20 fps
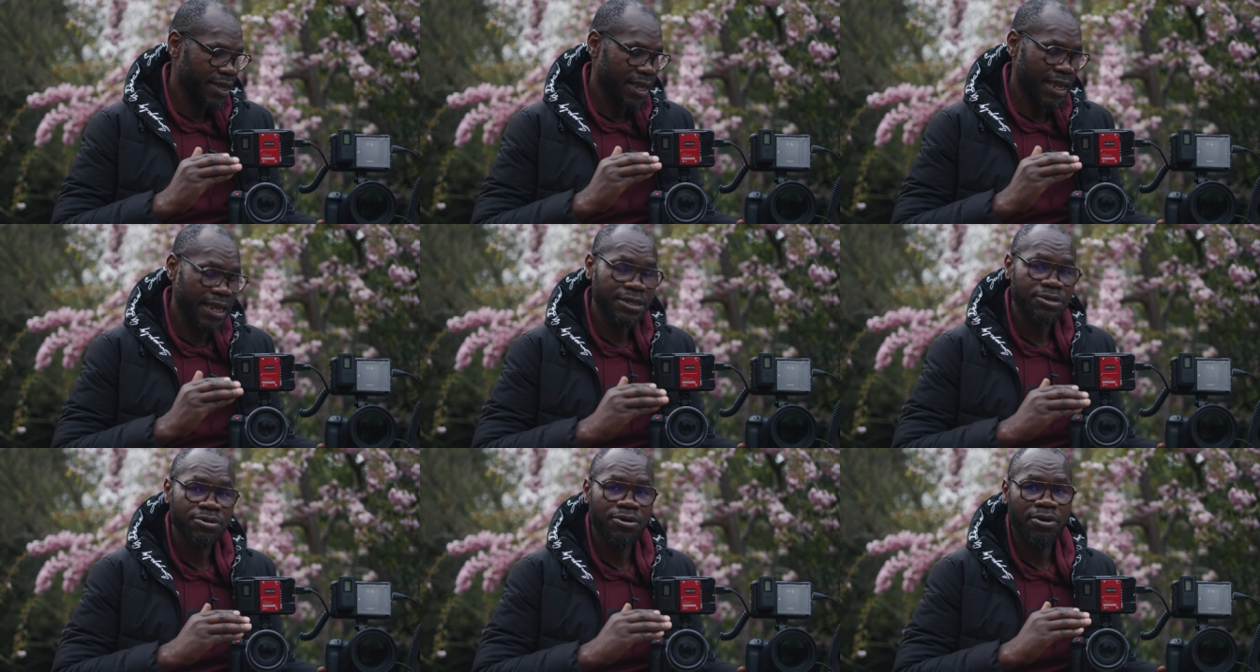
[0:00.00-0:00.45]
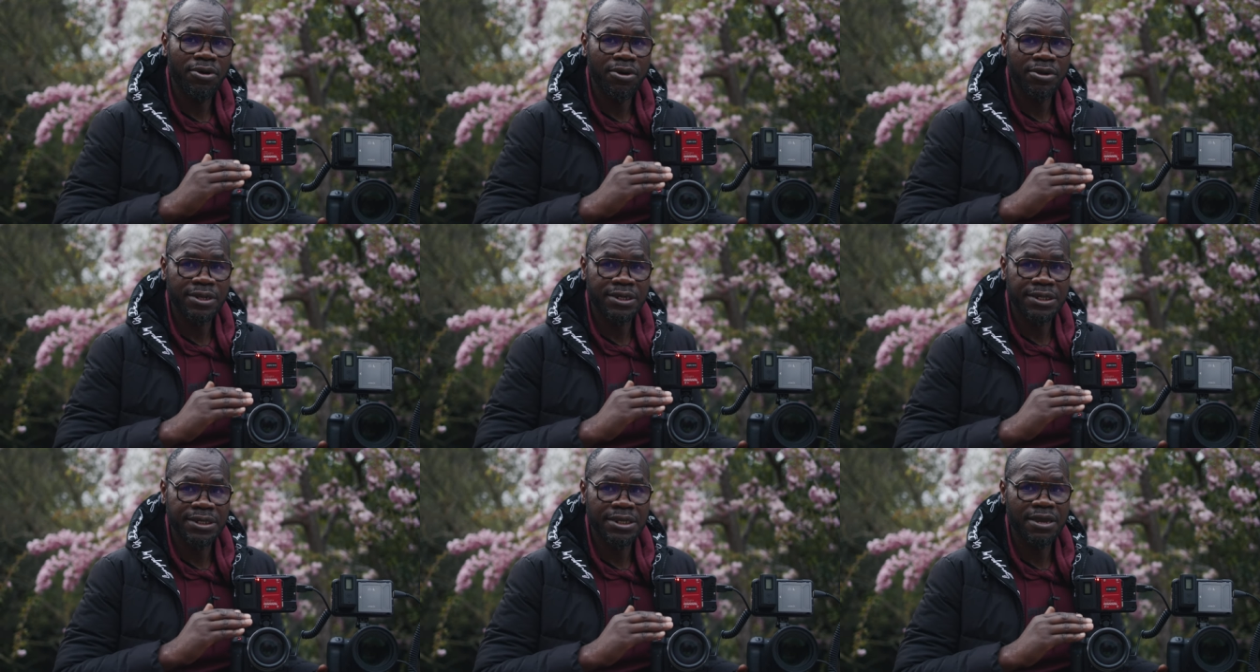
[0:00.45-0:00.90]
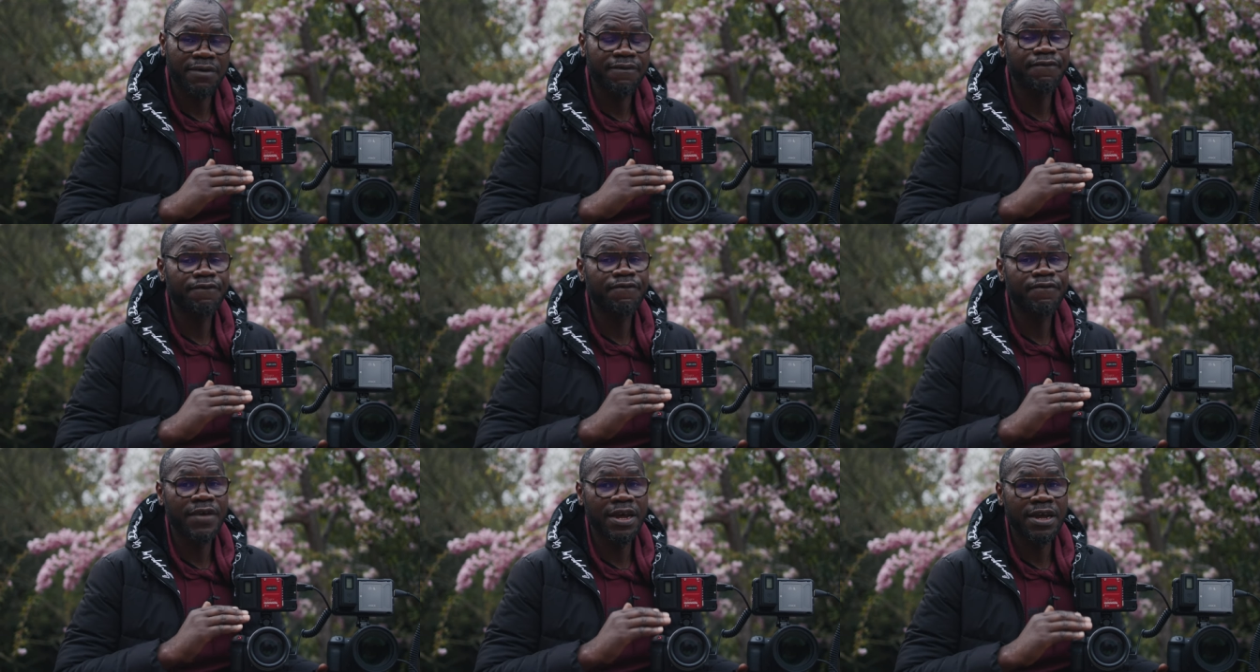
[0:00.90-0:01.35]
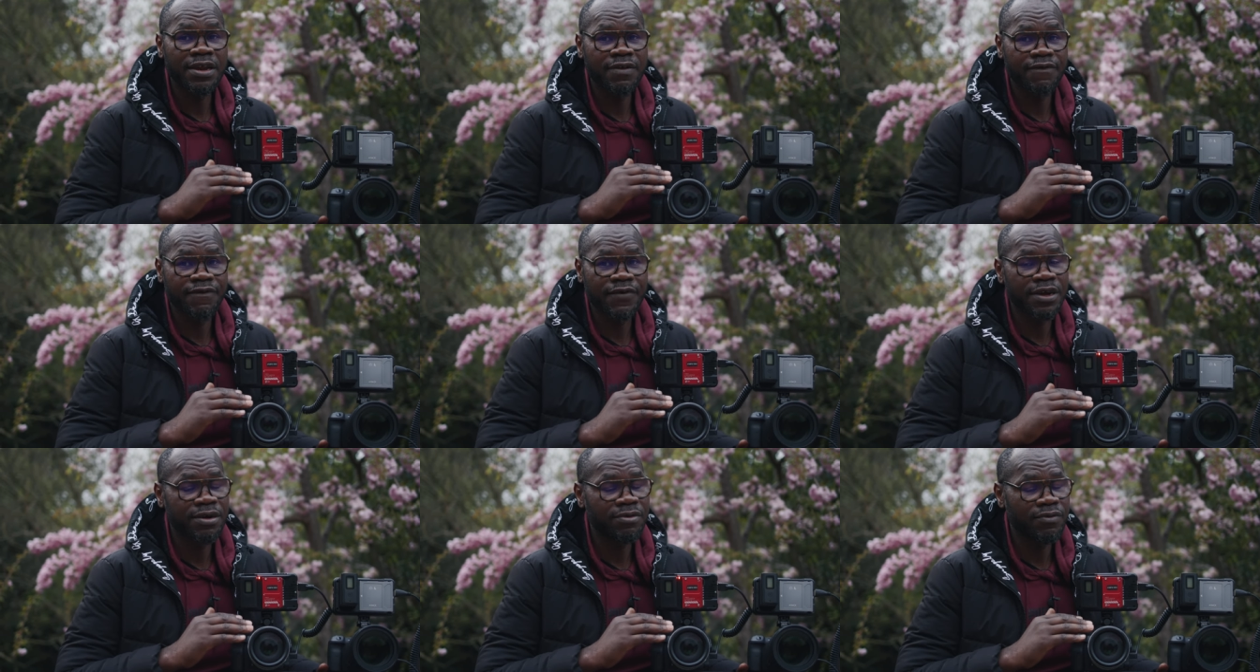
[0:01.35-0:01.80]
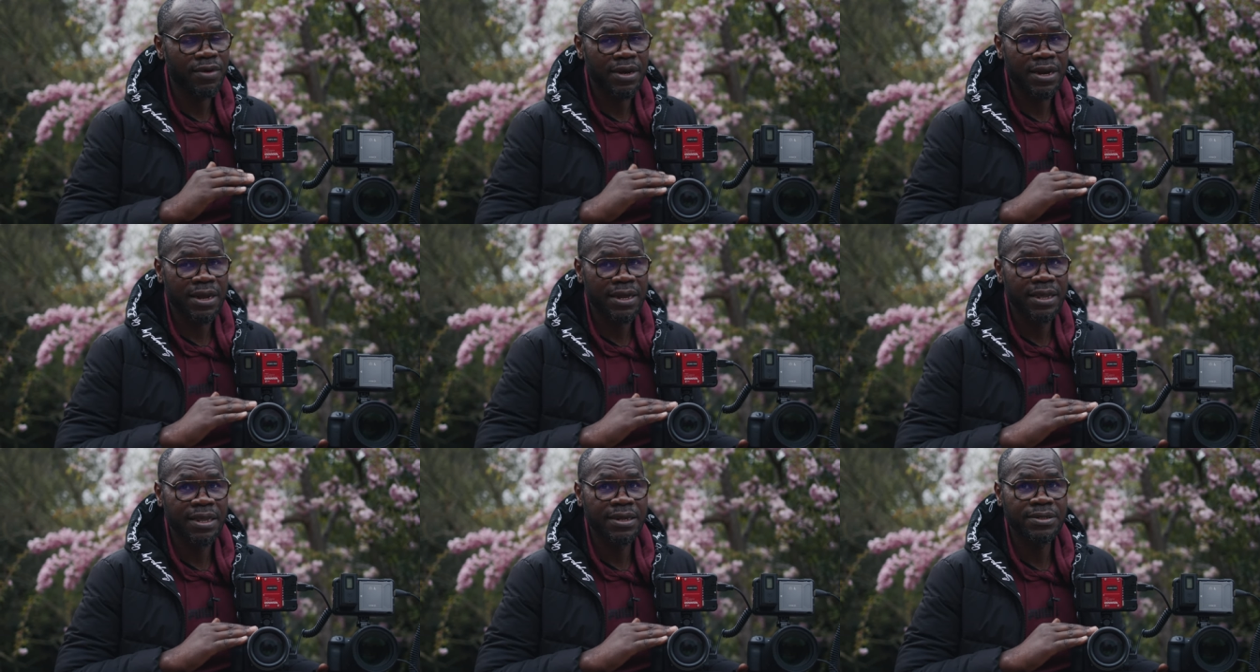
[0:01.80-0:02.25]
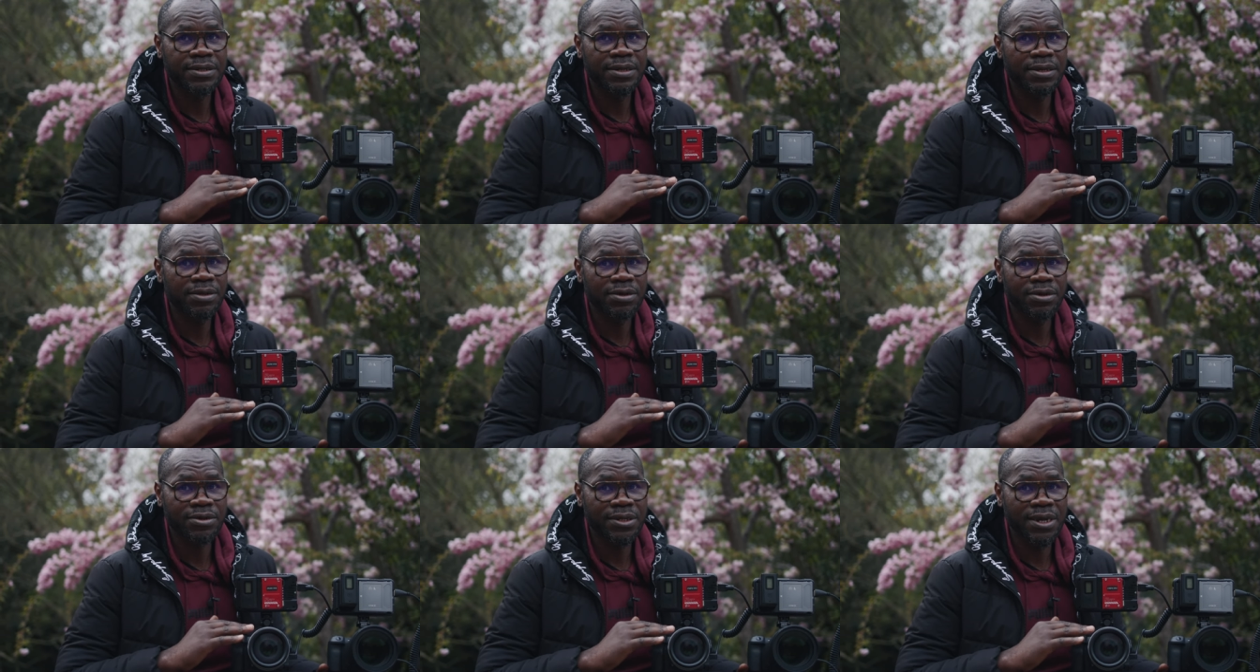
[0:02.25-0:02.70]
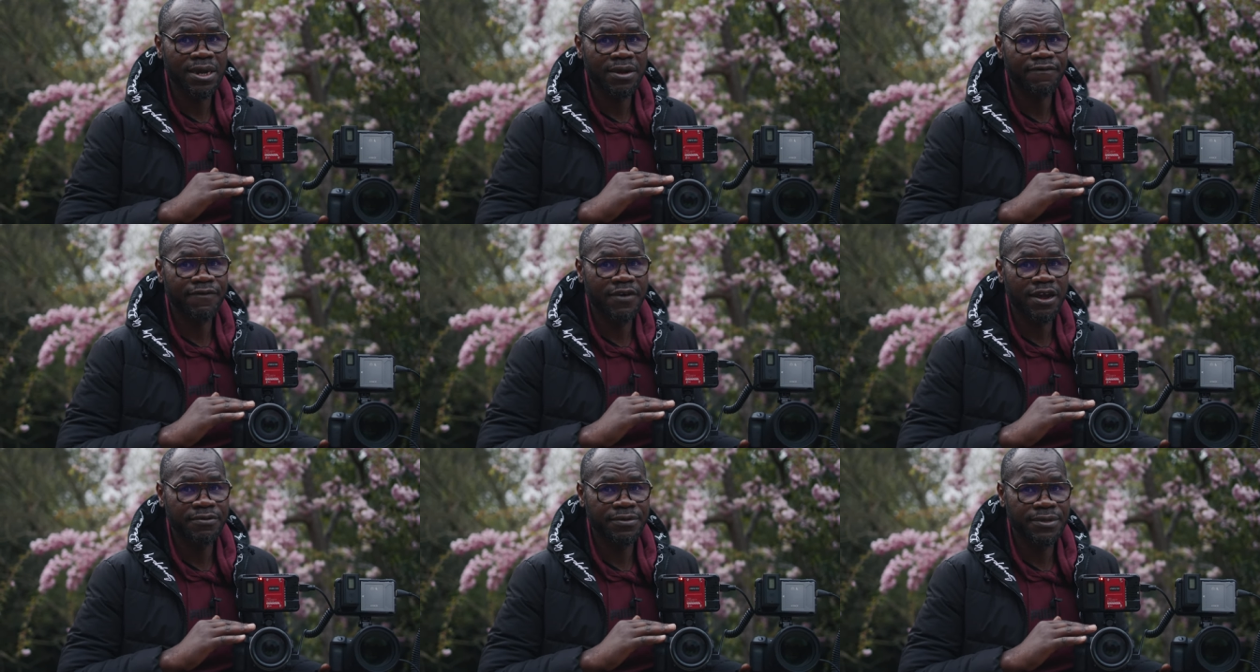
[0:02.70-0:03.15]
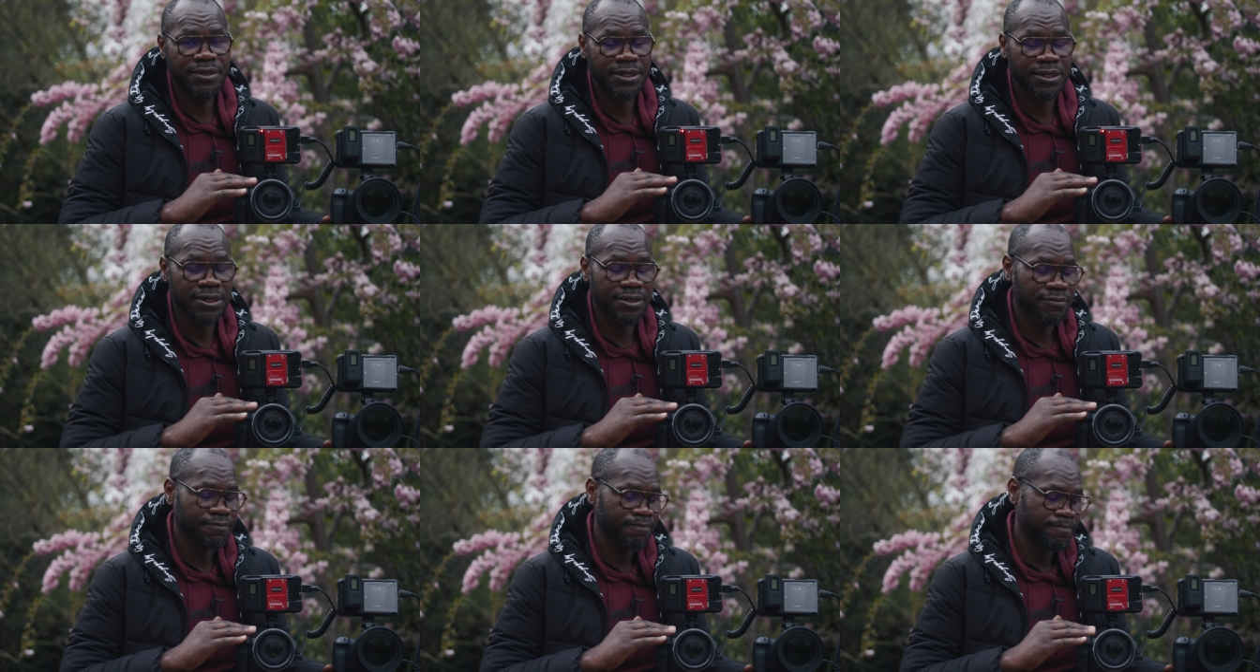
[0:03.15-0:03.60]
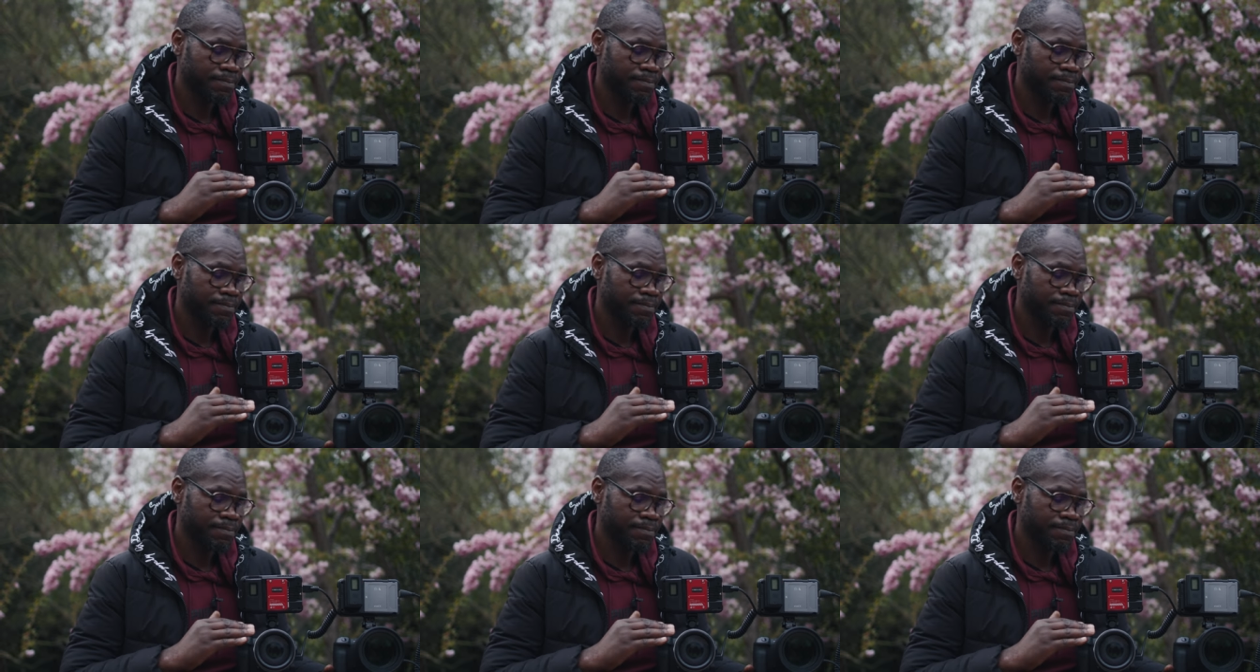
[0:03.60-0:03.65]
it holds itself very, very well against the EOS R5C,